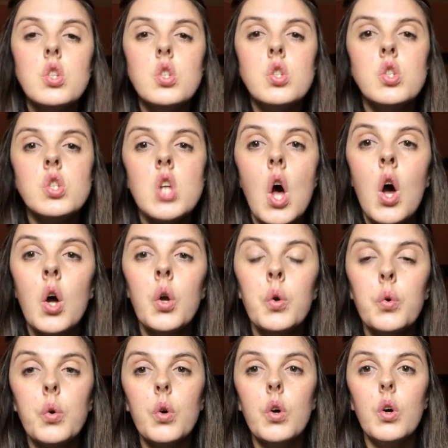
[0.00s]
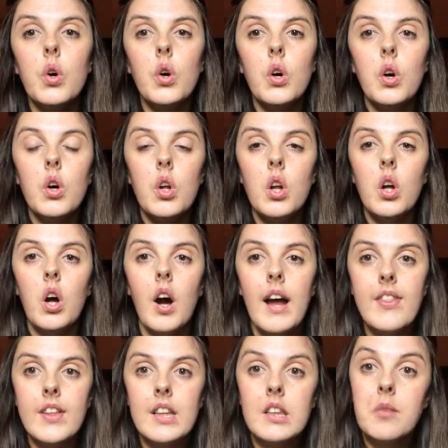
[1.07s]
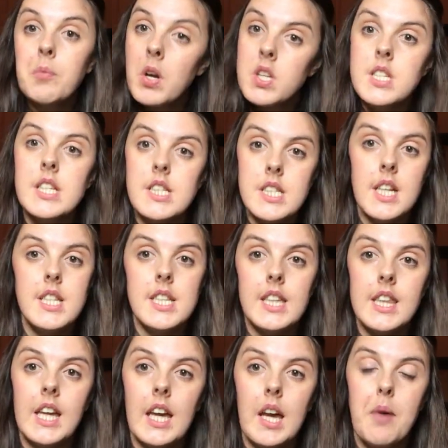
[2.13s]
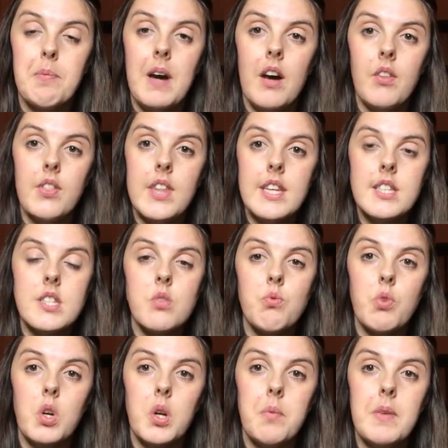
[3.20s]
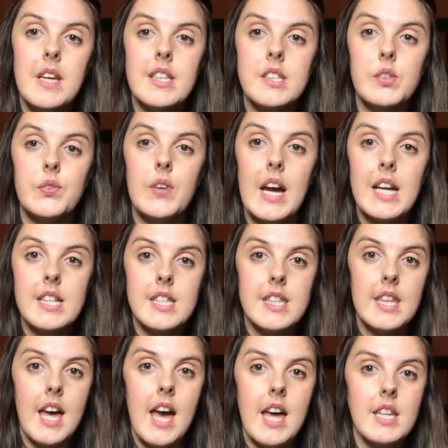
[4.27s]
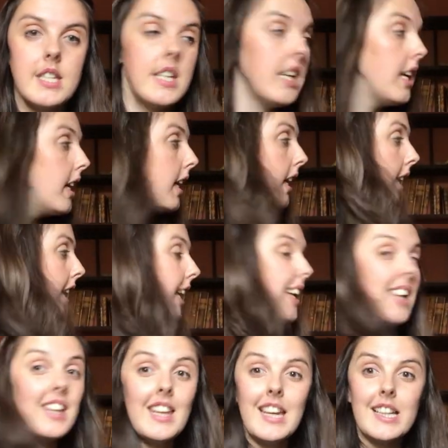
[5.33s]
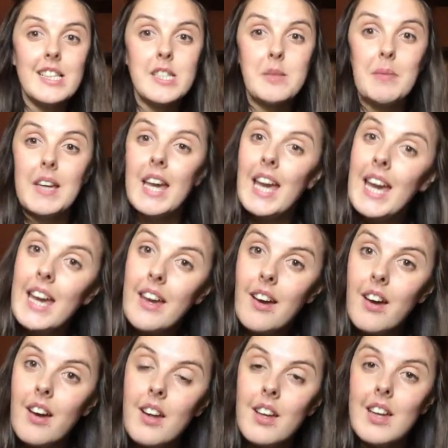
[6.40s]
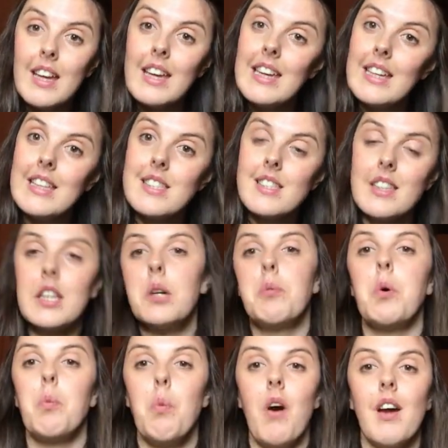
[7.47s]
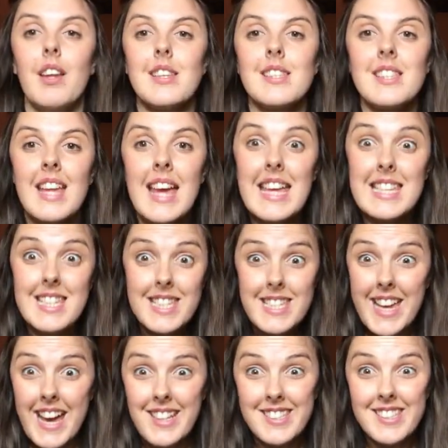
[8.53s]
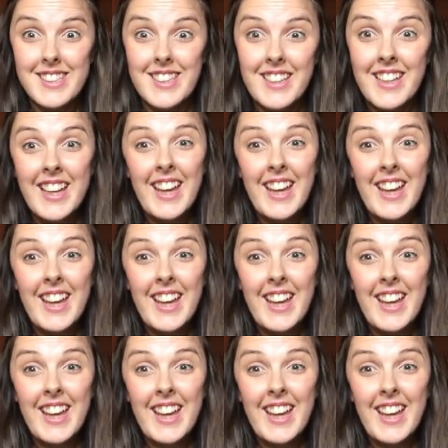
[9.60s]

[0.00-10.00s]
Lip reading: So I think the most exciting thing about this room is the fact that next to me here is Gilbert White's desk.